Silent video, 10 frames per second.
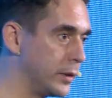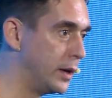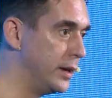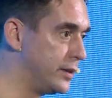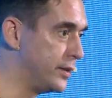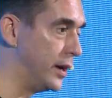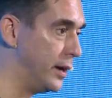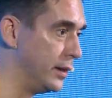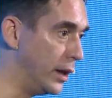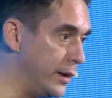it's
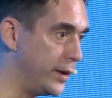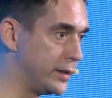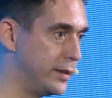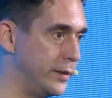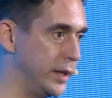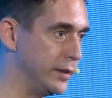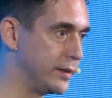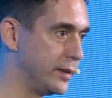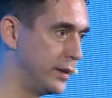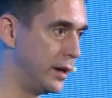live
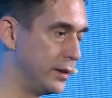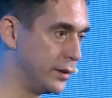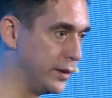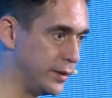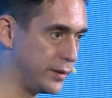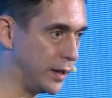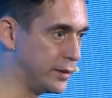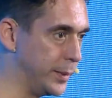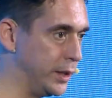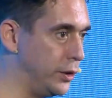activities. So this is like
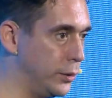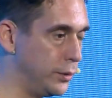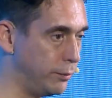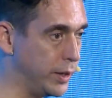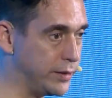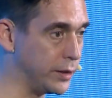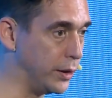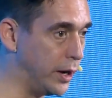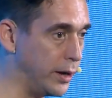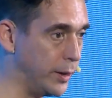something new released on
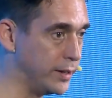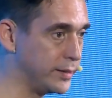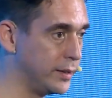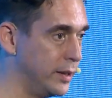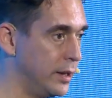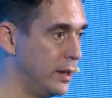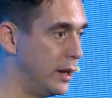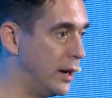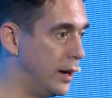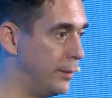iOS,
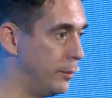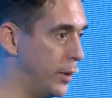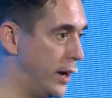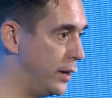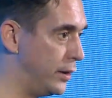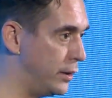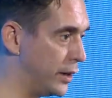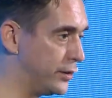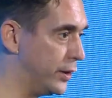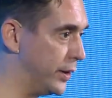where
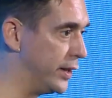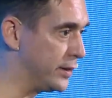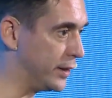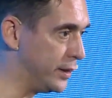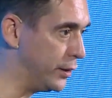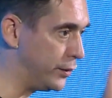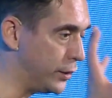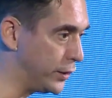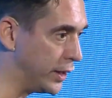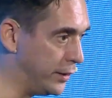like certain things like, you've
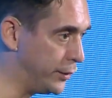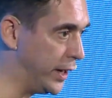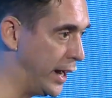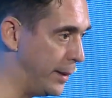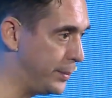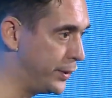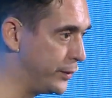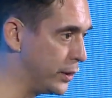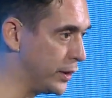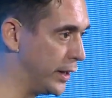got delivery app,
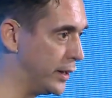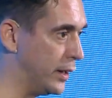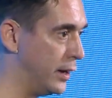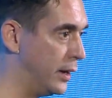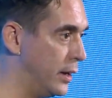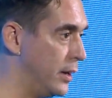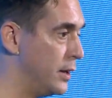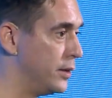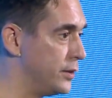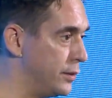you've got like
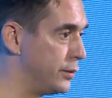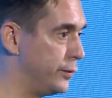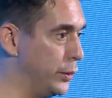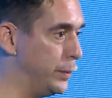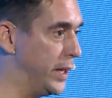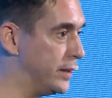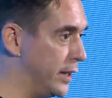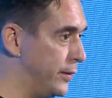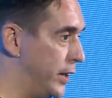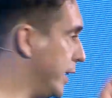food being delivered, it